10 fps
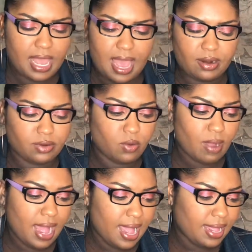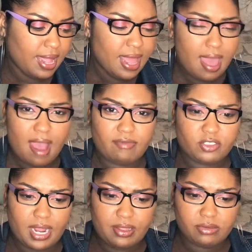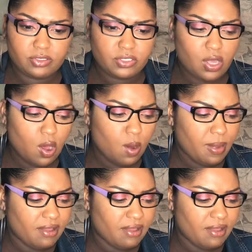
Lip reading: I don't know why. I've tried using soap,